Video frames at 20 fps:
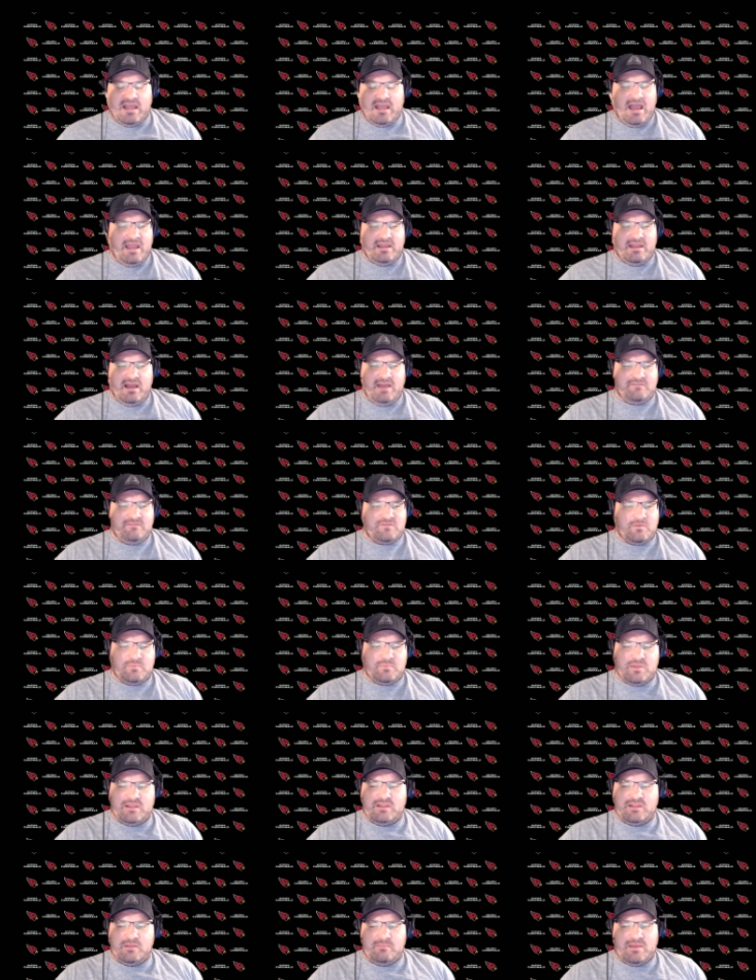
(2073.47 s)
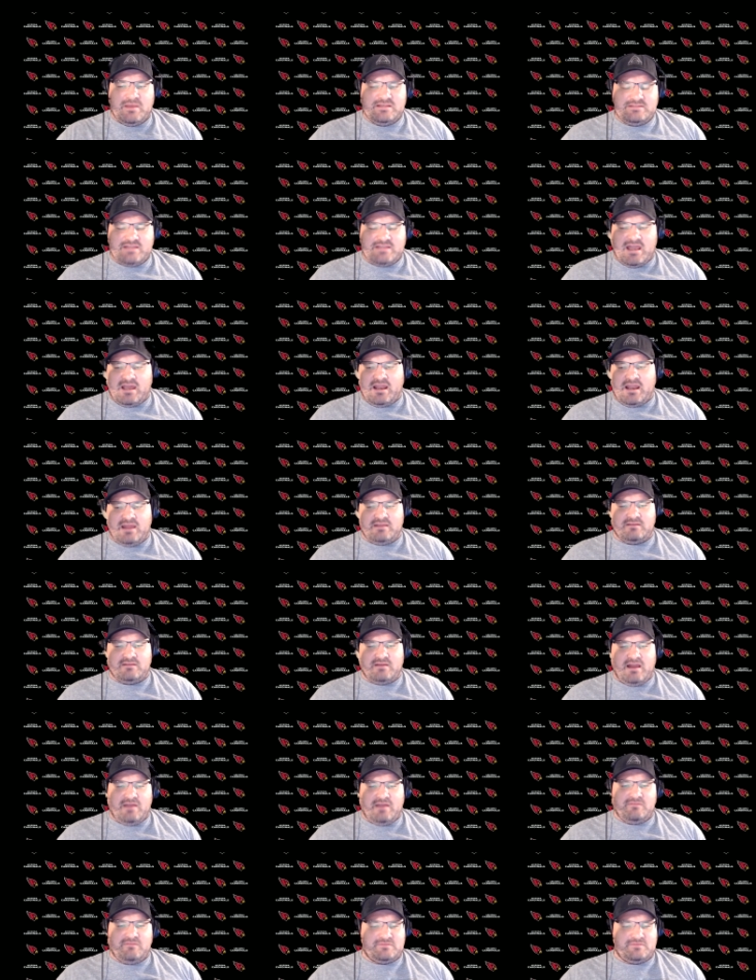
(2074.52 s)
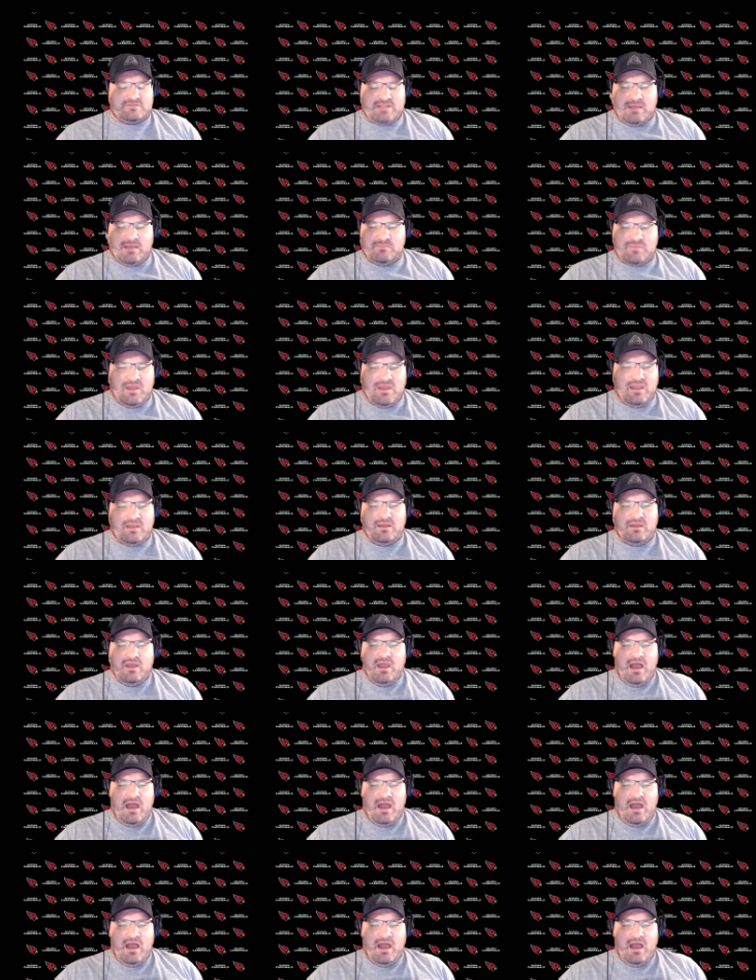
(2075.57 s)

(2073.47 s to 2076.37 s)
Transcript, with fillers: I, I've completely missed that. I, I've same thing.